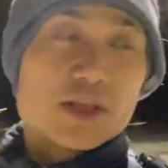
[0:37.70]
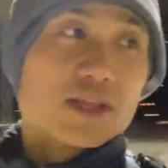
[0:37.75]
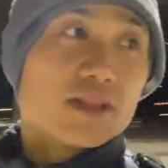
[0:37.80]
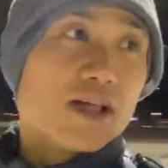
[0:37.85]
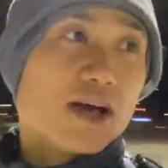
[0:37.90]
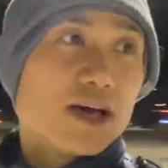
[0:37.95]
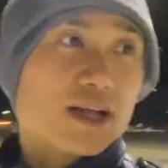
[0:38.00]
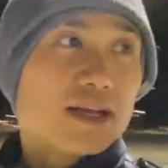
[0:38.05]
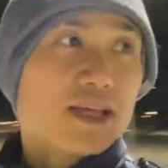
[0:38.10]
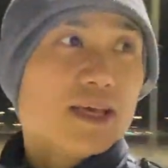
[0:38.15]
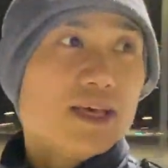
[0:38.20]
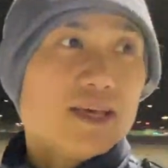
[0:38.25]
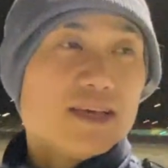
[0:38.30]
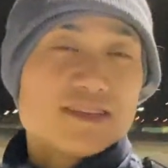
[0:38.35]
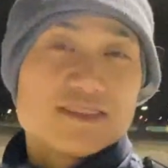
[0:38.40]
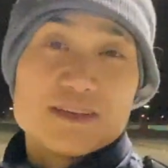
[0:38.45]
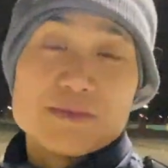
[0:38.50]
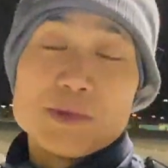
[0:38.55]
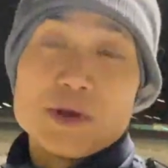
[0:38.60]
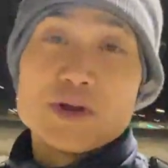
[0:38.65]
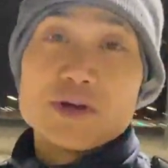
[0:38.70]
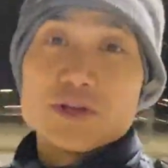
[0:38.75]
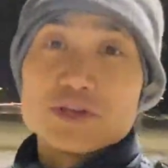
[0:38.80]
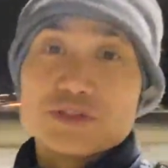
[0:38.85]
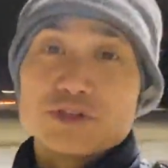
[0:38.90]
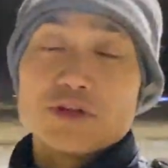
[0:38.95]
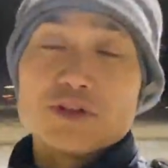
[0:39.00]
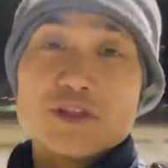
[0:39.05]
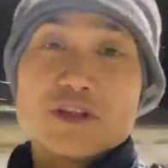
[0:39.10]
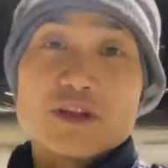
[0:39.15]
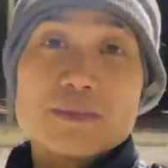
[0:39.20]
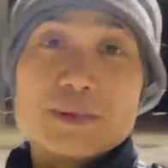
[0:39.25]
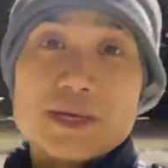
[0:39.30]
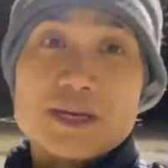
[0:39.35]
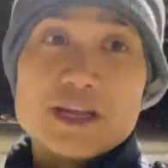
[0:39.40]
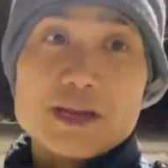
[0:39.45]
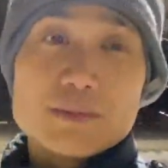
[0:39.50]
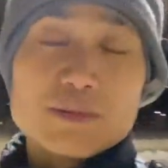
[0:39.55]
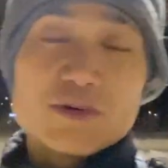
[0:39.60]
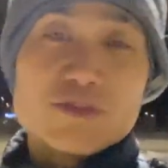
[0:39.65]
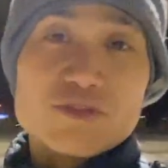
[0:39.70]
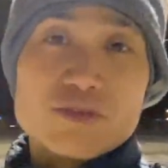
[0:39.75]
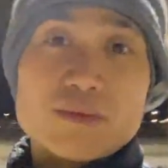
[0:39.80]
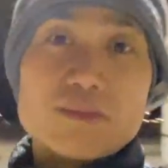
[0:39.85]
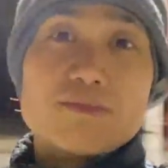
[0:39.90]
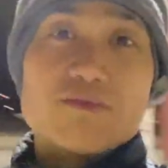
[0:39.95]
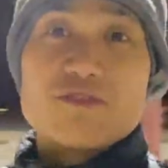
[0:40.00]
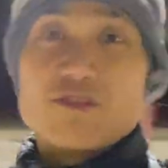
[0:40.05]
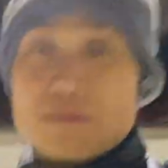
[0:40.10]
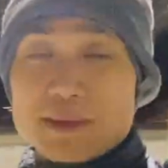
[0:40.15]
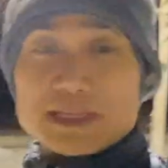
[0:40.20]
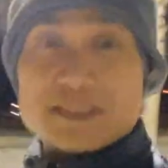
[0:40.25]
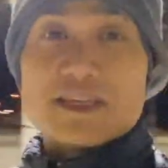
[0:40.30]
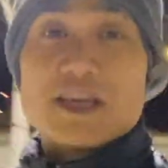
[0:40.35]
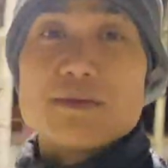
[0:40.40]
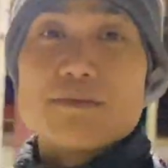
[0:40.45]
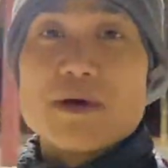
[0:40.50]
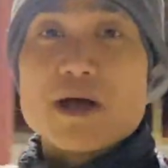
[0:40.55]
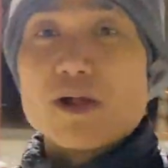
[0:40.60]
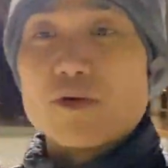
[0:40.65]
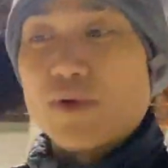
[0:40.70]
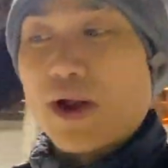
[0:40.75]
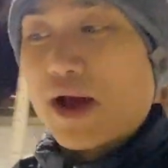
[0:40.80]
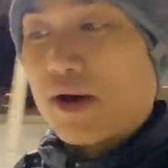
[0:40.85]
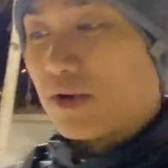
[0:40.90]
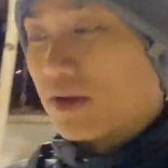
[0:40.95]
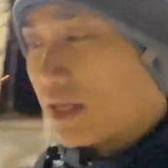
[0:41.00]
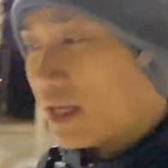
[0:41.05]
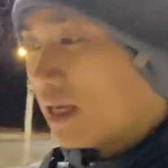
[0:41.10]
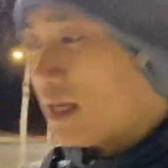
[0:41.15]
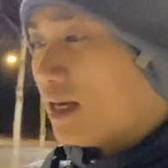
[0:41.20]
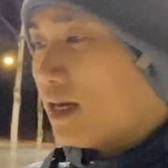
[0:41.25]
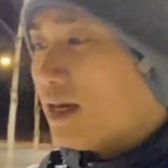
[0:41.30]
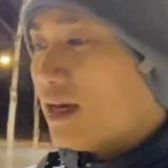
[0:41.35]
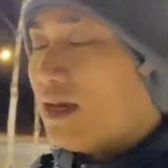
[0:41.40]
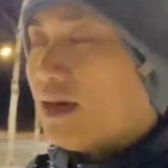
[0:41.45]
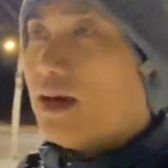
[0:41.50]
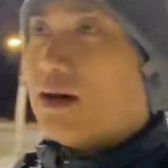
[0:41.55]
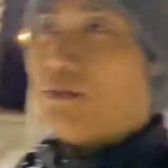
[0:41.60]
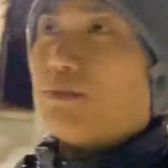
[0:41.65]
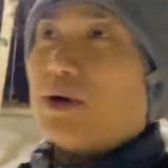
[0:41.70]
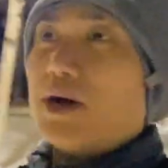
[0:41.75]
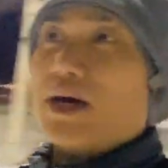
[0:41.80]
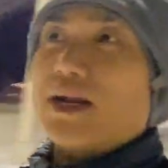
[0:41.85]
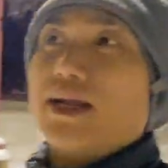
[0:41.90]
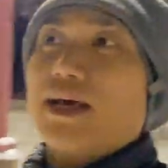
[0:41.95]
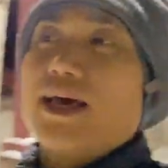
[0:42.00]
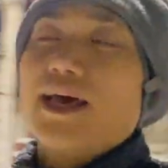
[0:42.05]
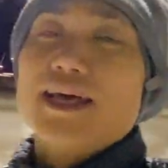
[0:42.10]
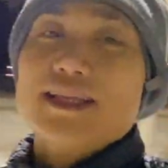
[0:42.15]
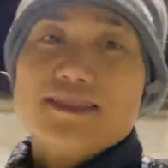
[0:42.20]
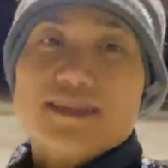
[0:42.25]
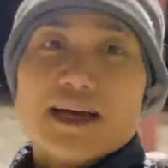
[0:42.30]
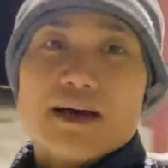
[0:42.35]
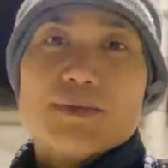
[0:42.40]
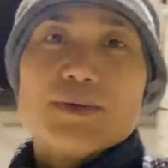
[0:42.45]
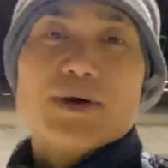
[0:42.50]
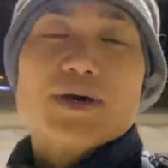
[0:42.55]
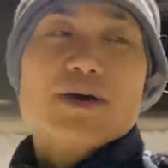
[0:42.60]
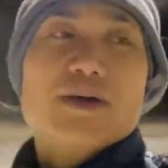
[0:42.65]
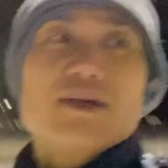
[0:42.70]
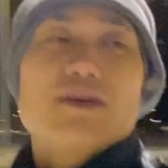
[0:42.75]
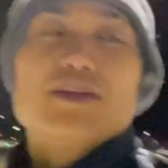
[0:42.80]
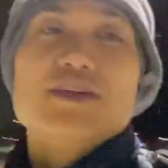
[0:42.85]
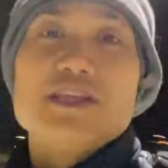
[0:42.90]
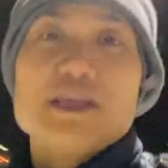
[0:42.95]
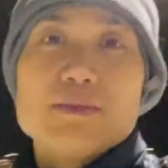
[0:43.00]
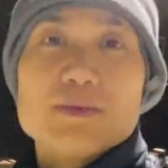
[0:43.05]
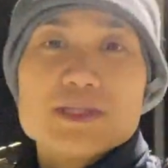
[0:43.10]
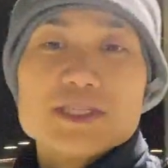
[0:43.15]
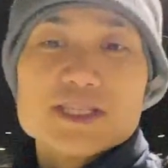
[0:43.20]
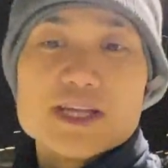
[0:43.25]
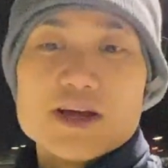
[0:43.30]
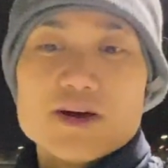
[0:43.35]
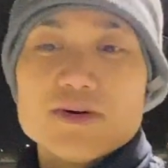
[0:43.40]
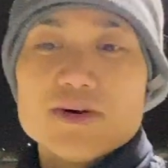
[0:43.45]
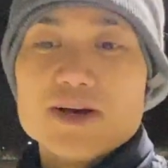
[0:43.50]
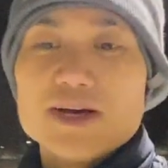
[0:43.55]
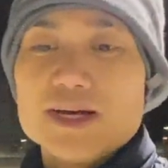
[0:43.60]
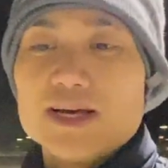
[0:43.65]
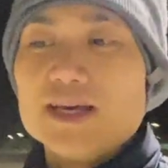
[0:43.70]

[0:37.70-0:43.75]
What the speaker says: lot. Some areas are a little bit deeper from my 10-mile route, but heads up, deep in snow.